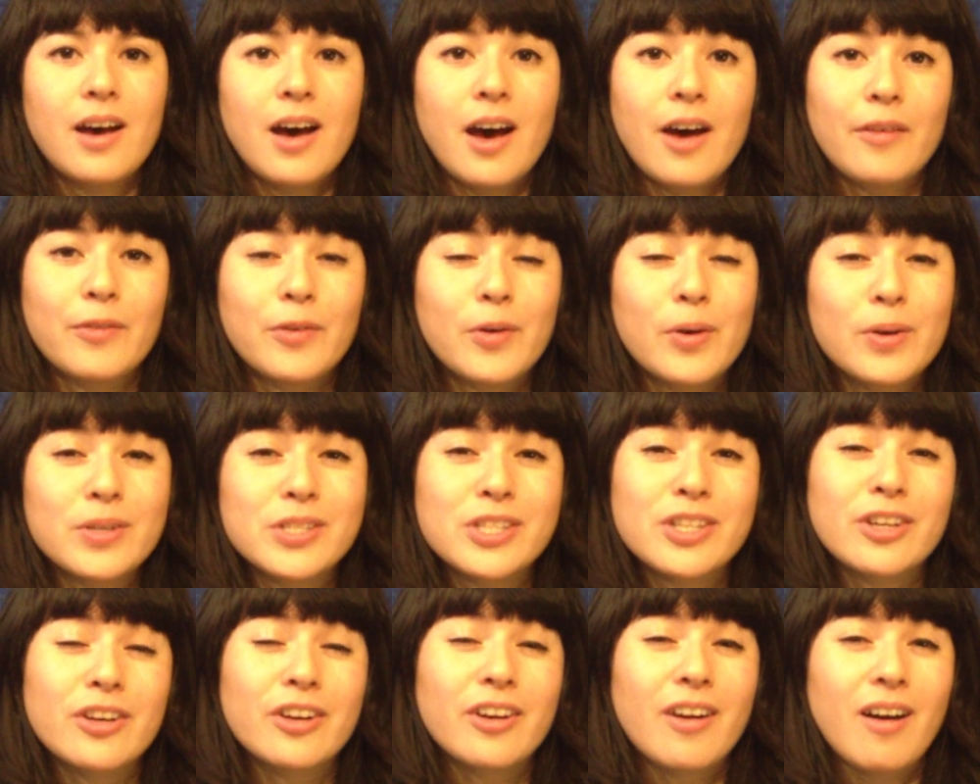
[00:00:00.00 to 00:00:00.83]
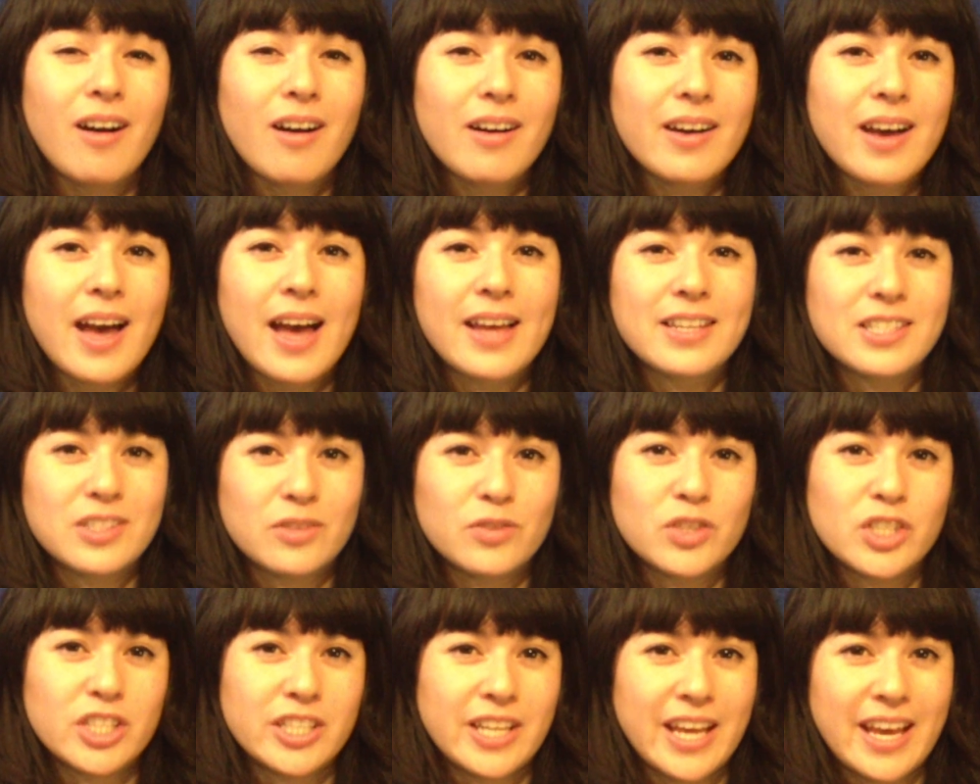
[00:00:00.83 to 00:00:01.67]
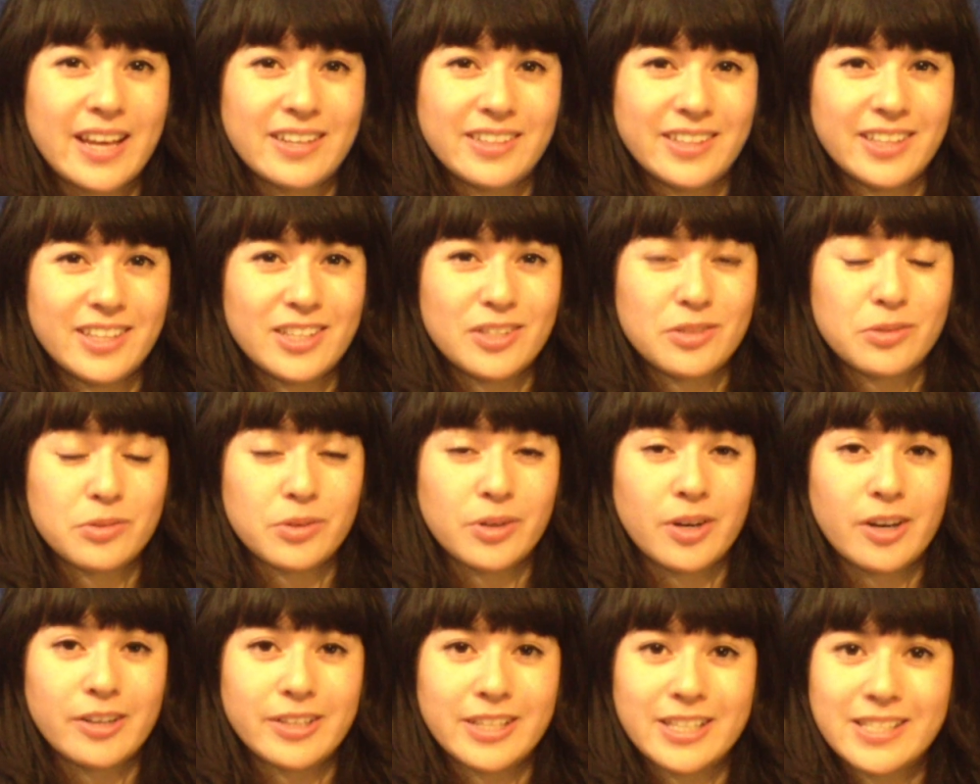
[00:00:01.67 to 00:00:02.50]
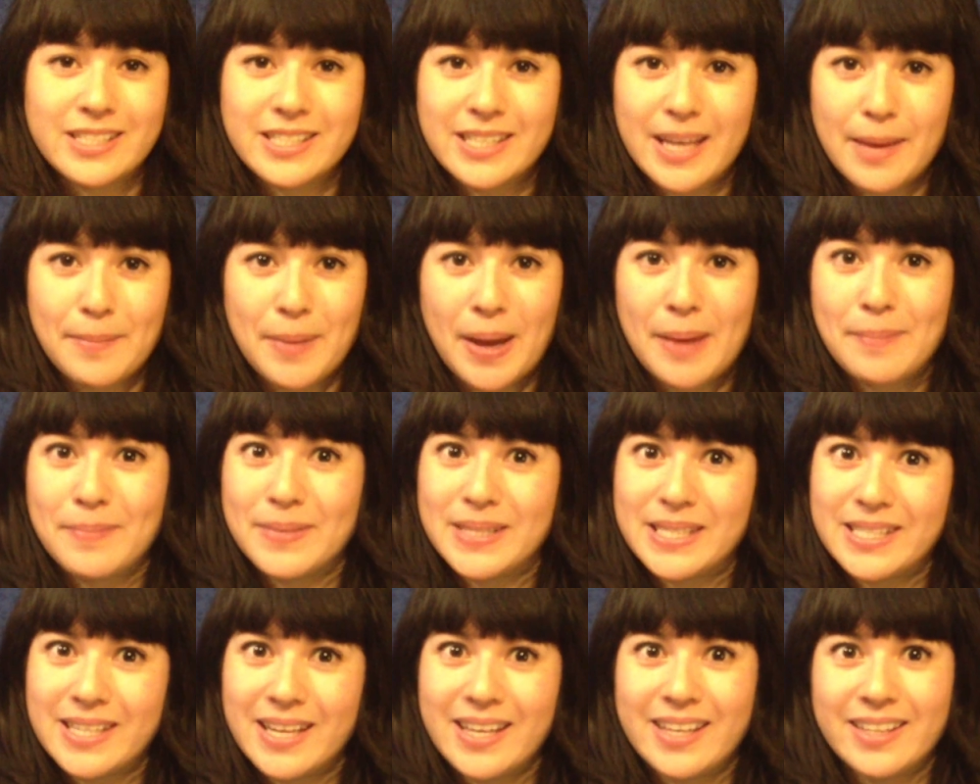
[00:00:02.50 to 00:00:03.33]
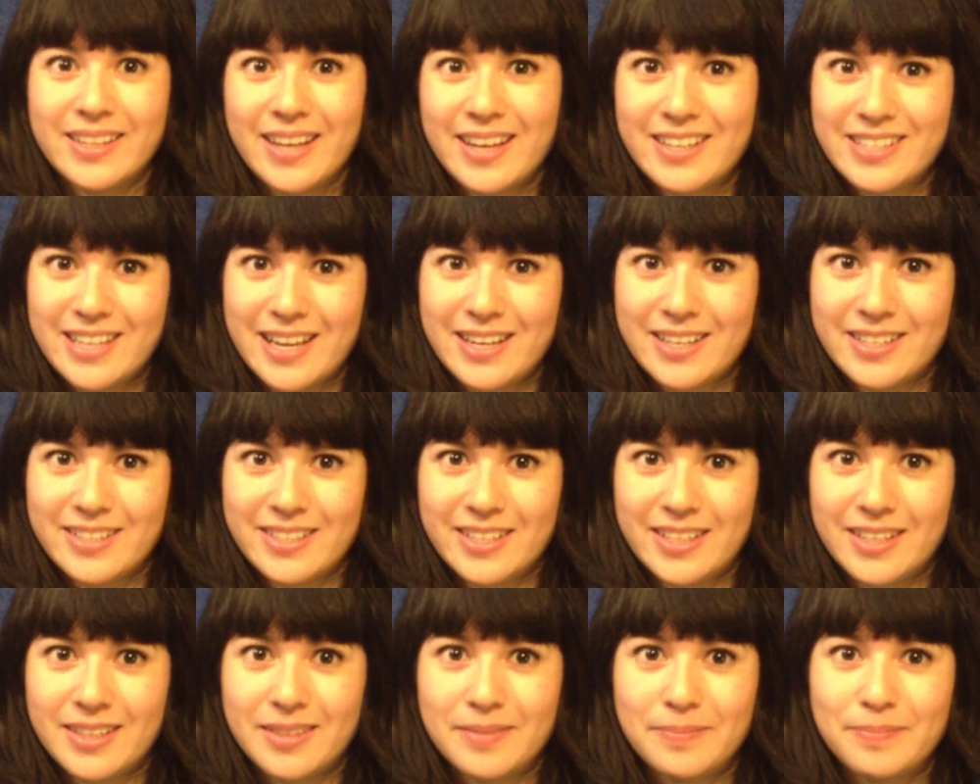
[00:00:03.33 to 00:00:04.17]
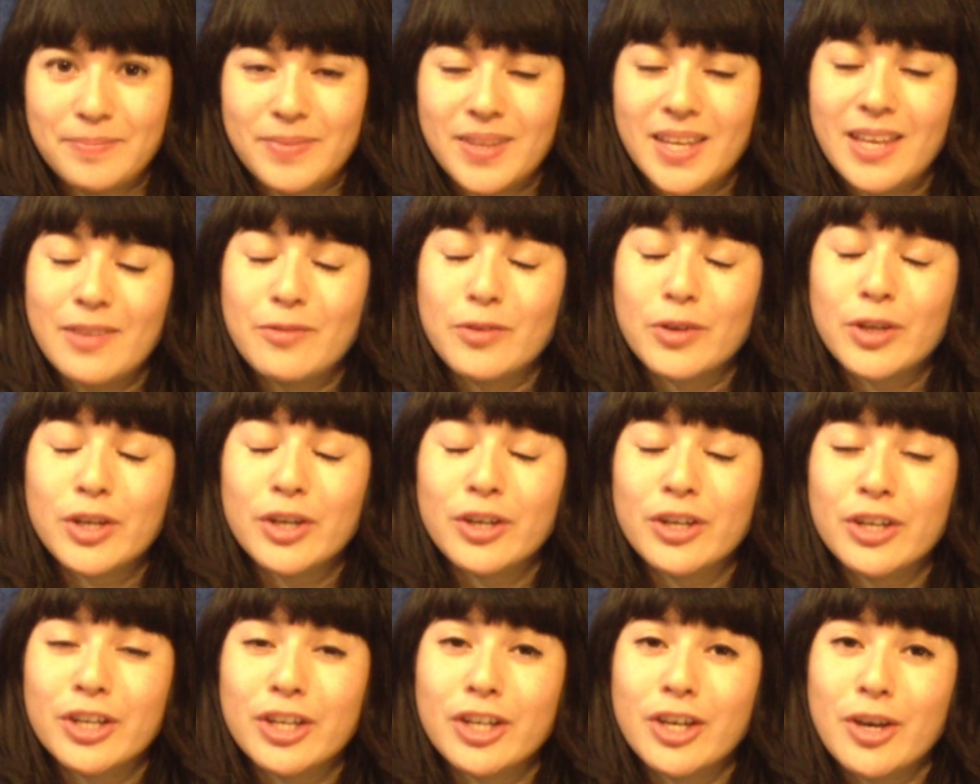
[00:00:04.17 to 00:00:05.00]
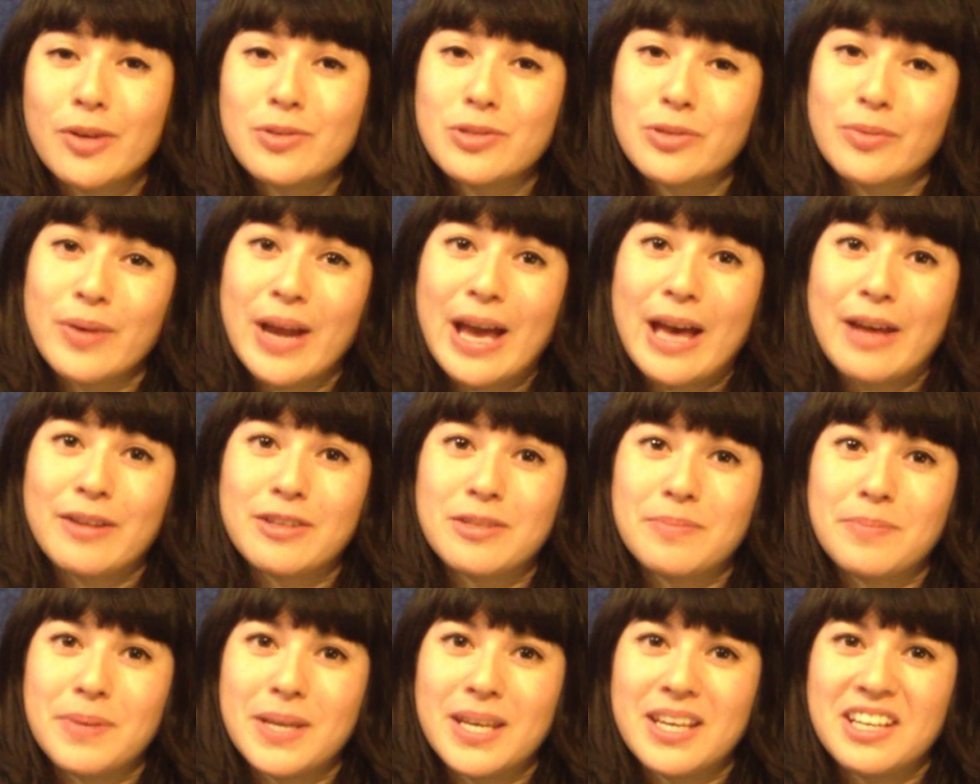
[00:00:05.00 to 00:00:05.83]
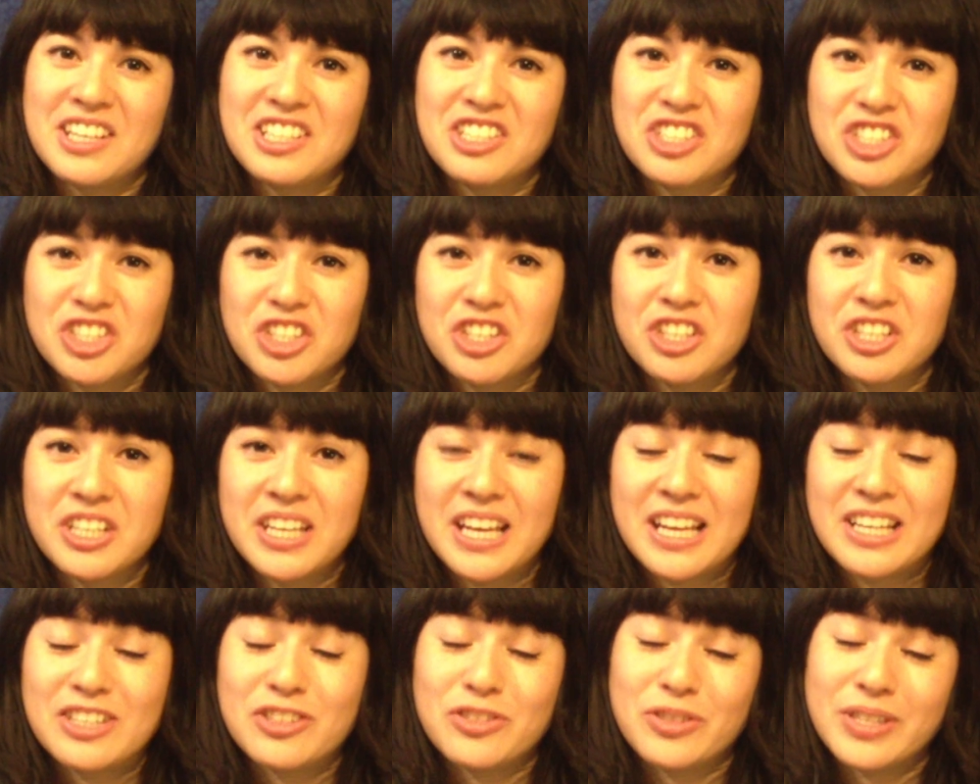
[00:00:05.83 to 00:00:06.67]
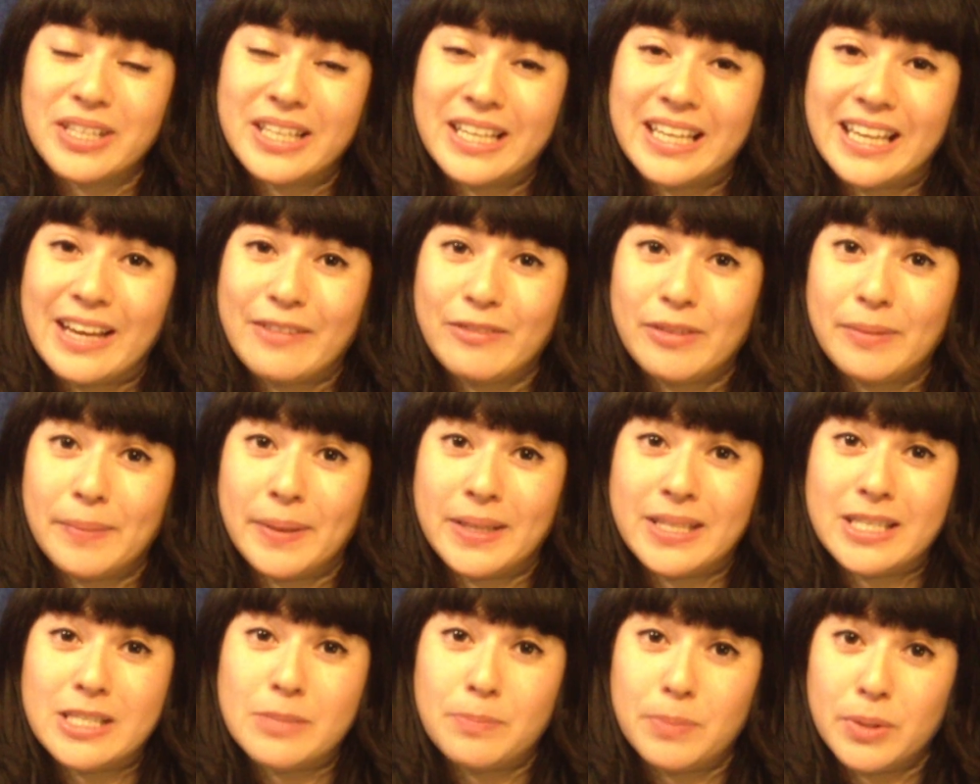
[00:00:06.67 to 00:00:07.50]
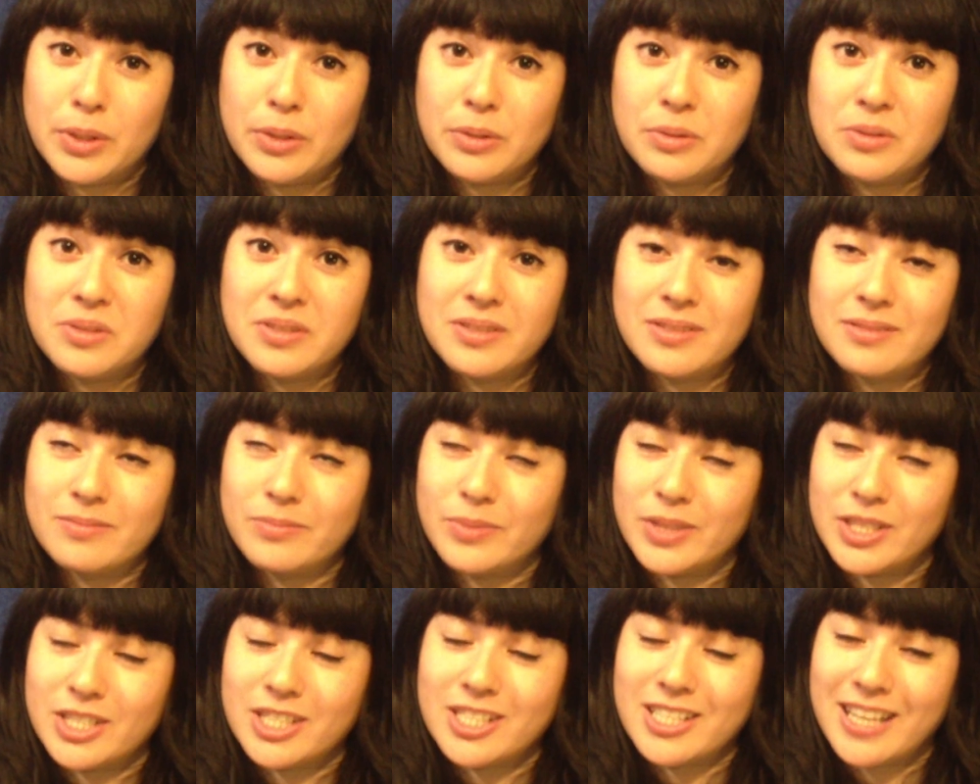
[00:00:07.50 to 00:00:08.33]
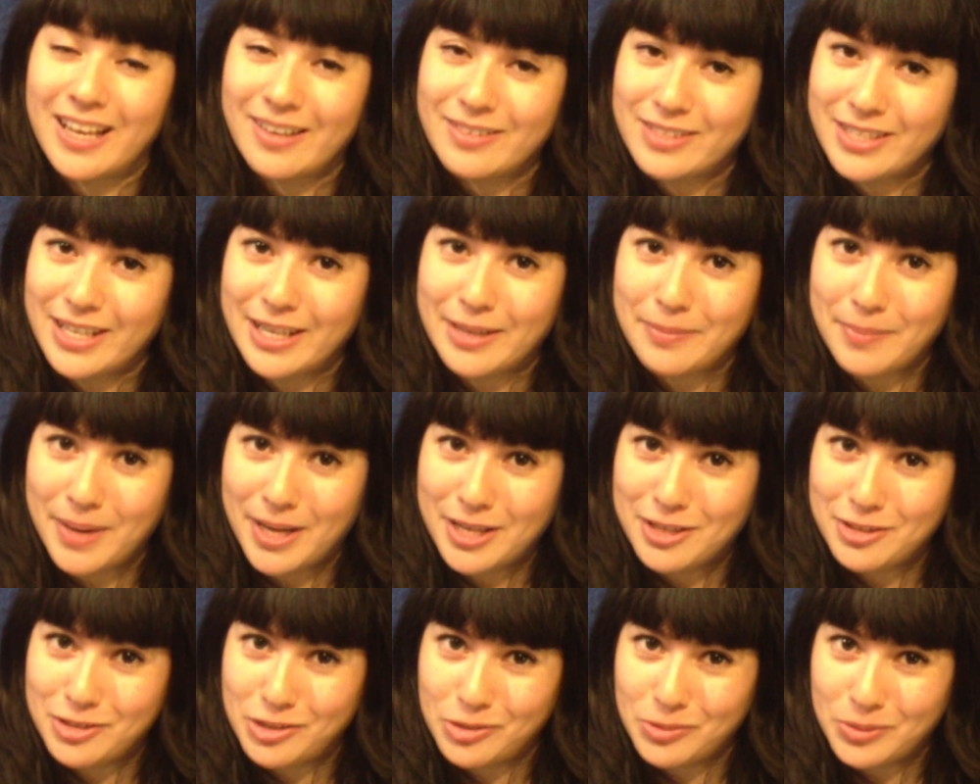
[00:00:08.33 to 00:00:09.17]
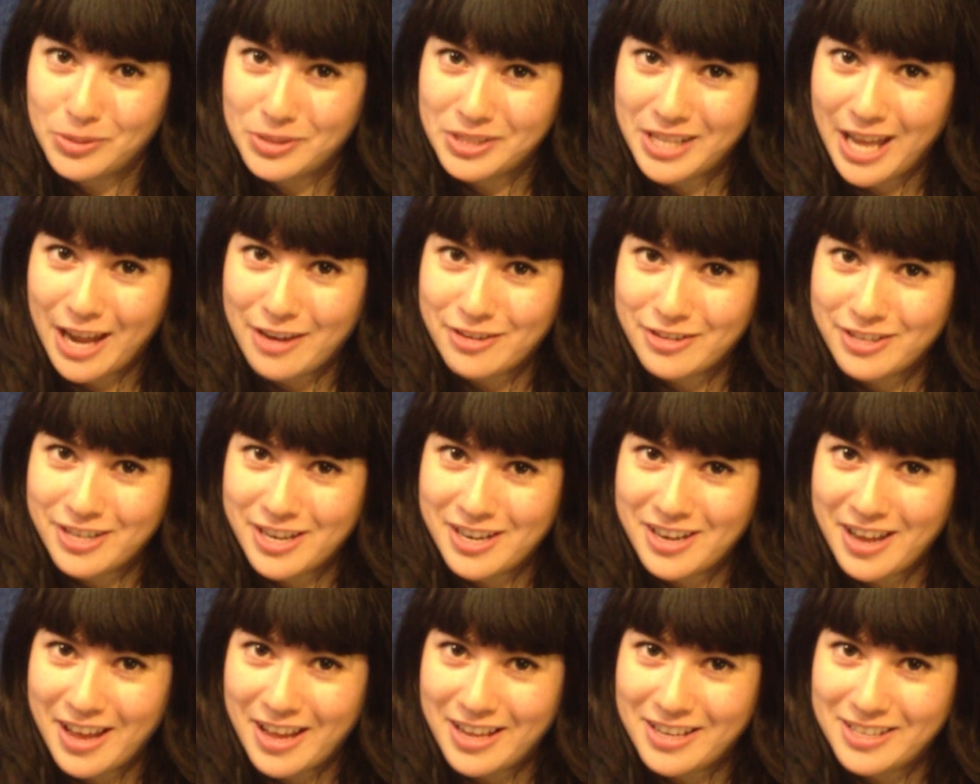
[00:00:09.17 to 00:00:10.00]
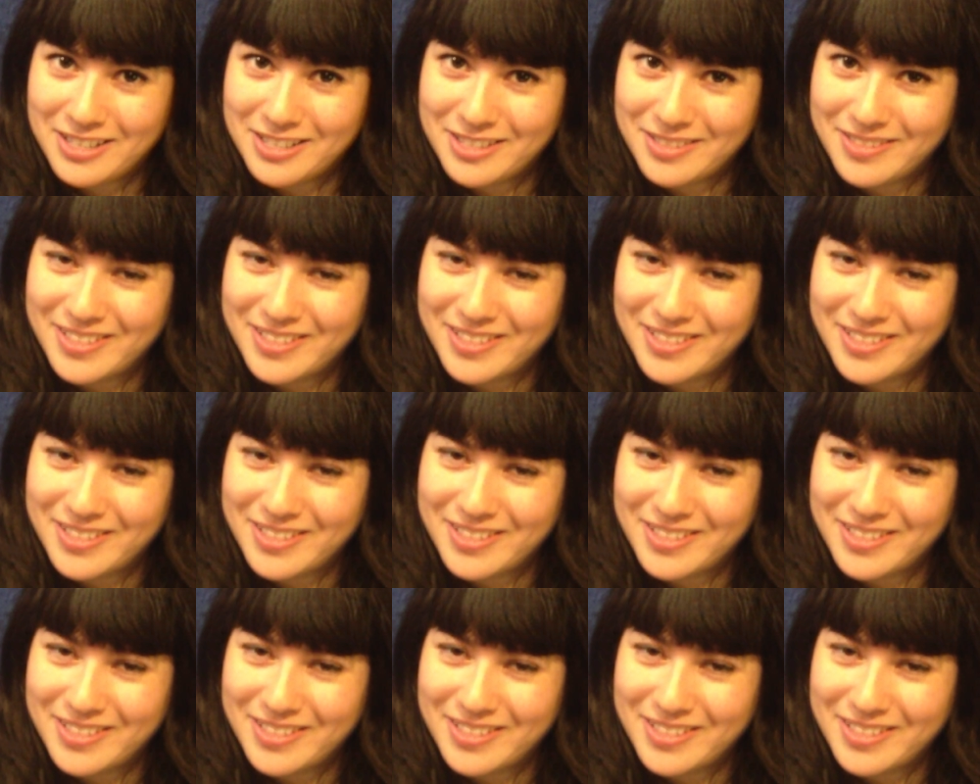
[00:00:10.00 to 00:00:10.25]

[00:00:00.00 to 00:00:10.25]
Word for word: Of course, there are all kinds of shenanigans regarding semi-mistaken identity. Evil Kirk goes around being a jerk and drinking everybody's booze, which sounds like my usual Saturday night.